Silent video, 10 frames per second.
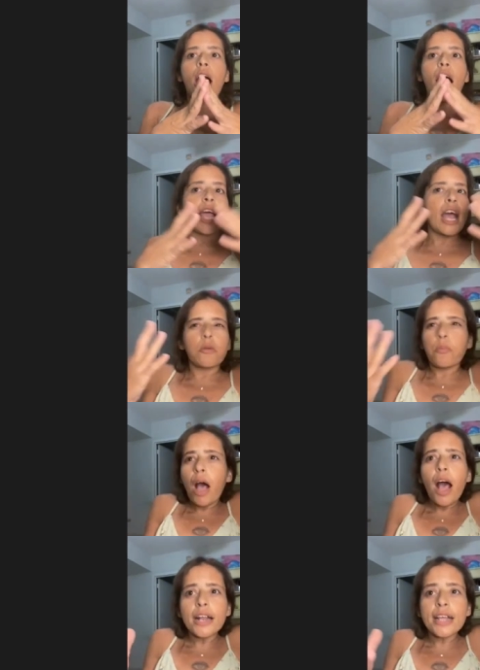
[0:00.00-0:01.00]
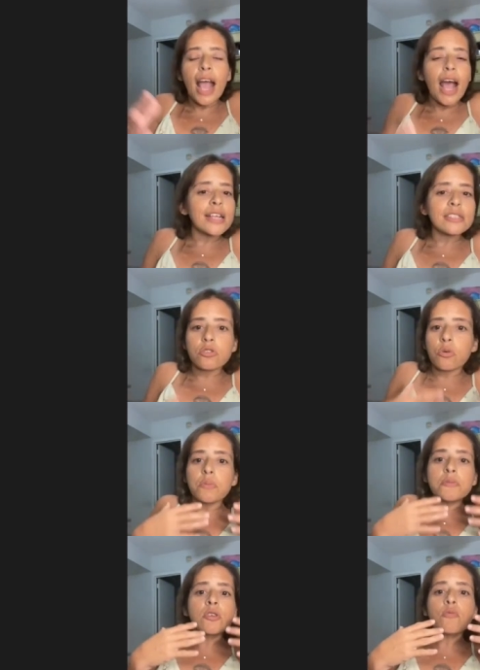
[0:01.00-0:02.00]
I had a podcast. So
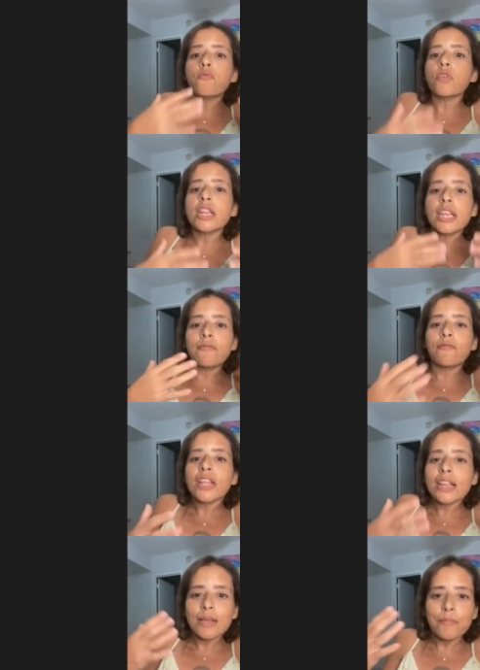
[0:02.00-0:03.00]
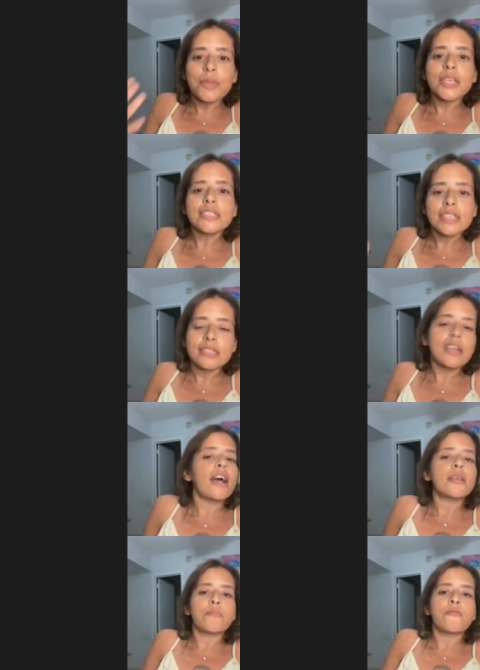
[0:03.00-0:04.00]
it was a really, really busy
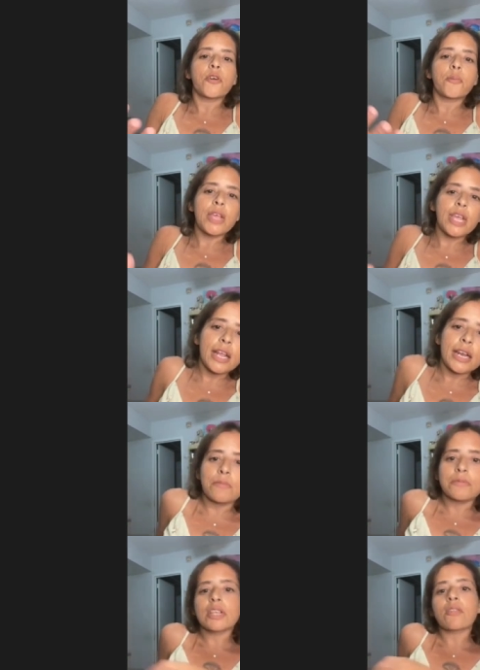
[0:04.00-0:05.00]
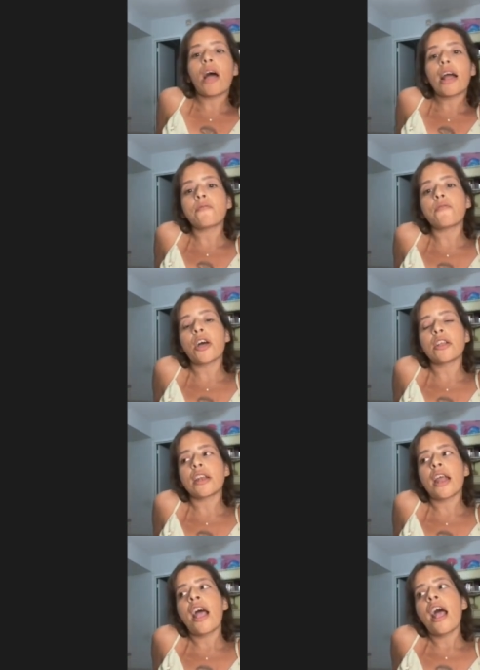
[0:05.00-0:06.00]
time for me, and it was a lot of
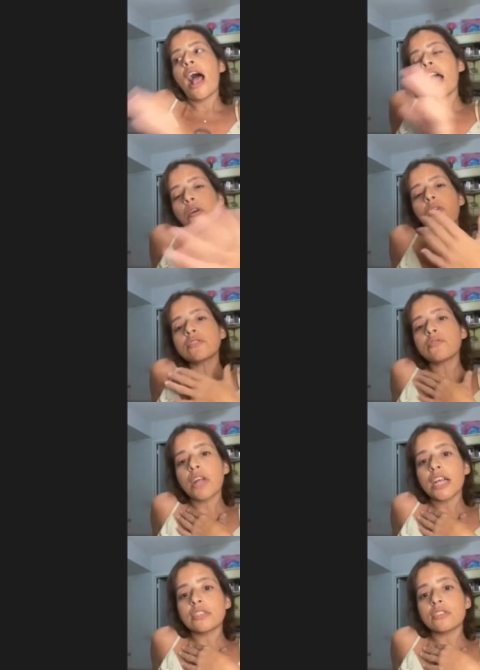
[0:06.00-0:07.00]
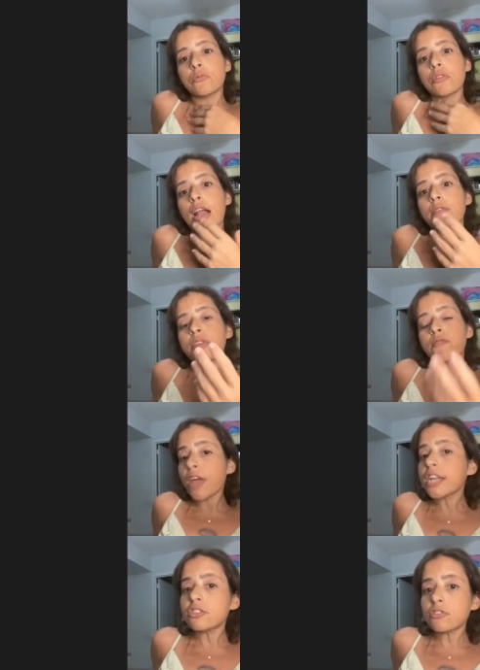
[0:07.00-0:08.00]
fun. I also got to do a lot of
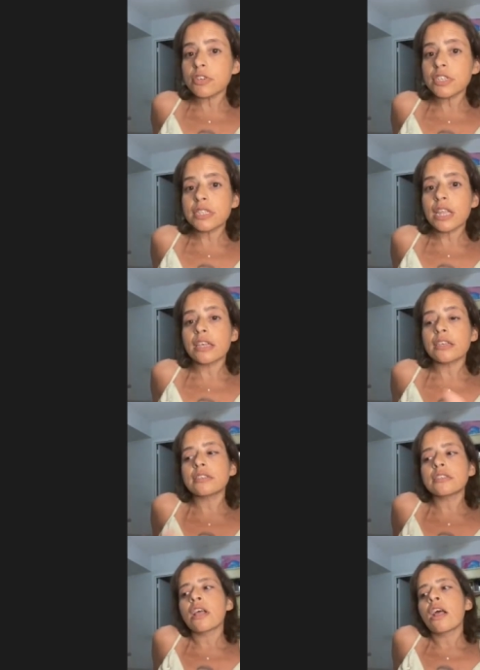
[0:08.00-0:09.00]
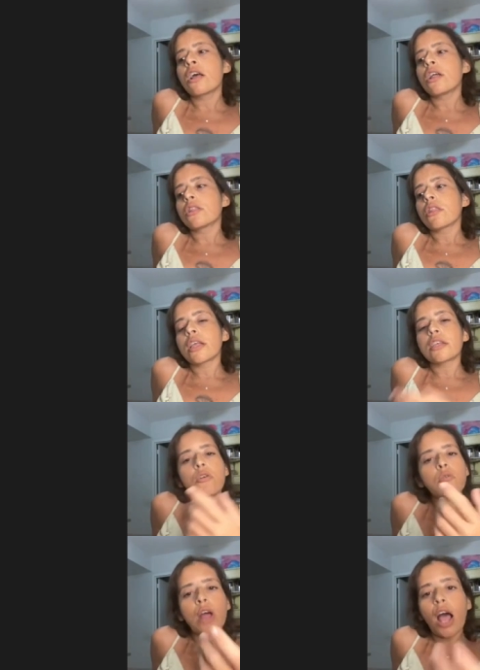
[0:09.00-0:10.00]
adventurous things like
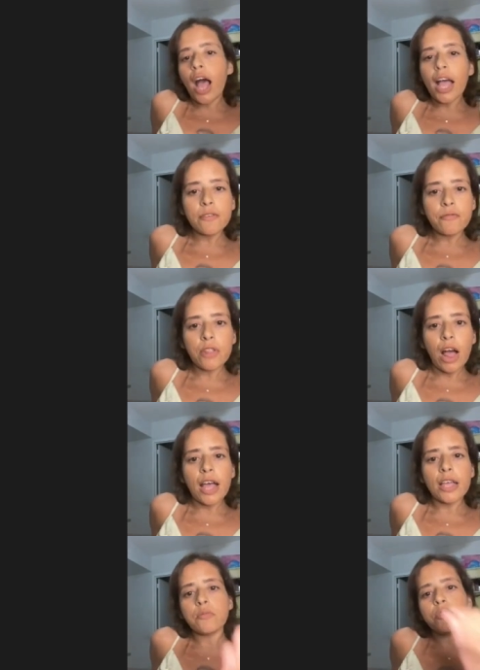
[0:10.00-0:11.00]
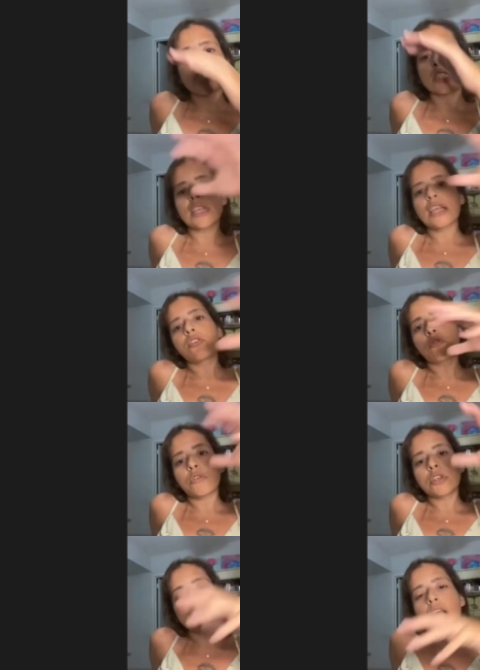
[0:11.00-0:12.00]
go to iFly, which is
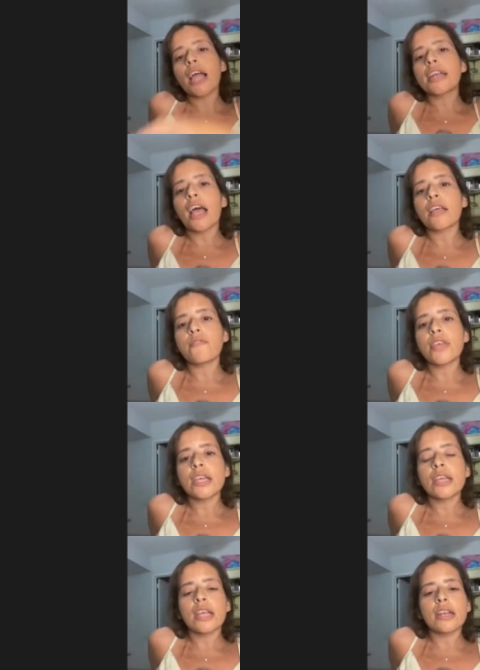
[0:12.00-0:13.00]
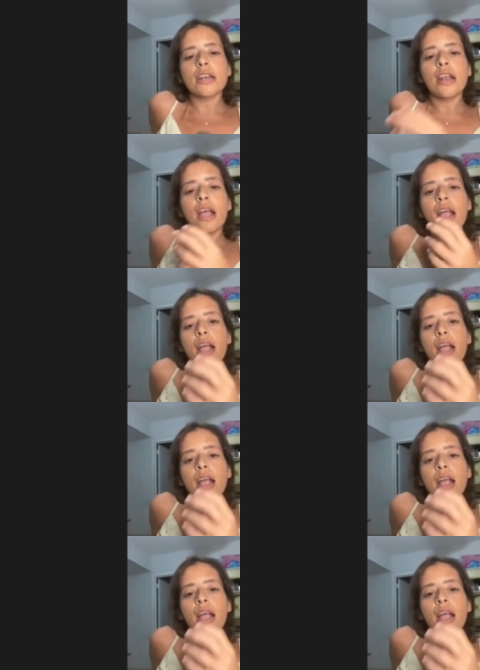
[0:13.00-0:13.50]
indoor skydiving, and